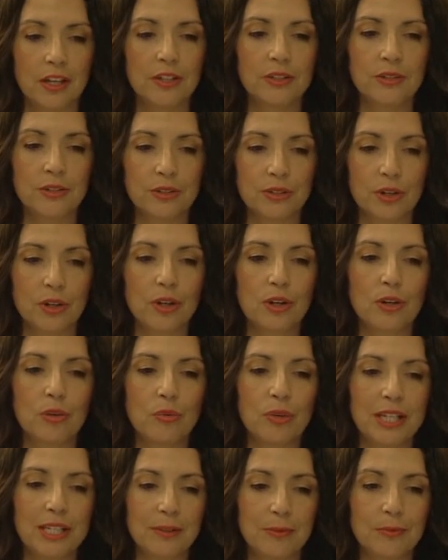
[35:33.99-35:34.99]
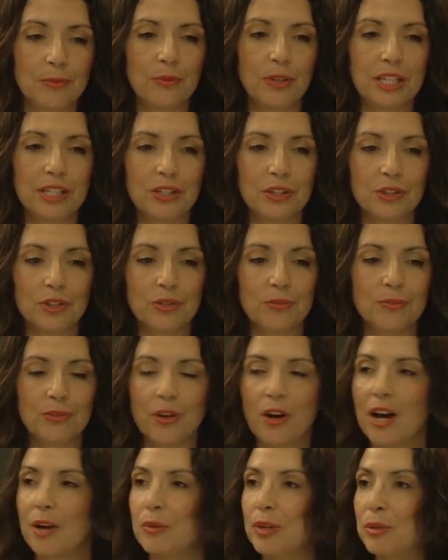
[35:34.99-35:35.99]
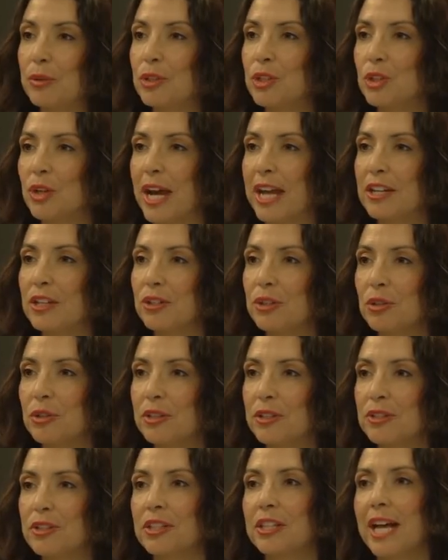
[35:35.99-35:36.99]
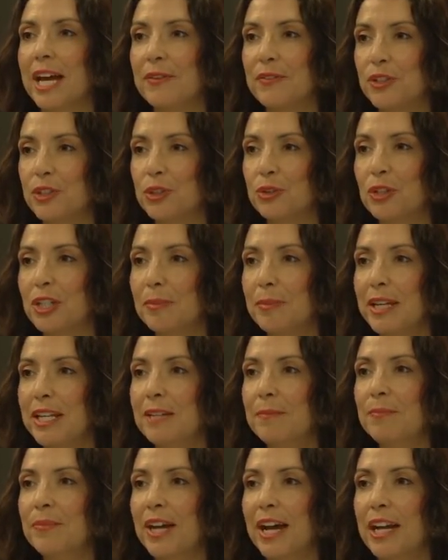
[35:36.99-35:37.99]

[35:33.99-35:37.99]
So we just thought we would try to do this live streaming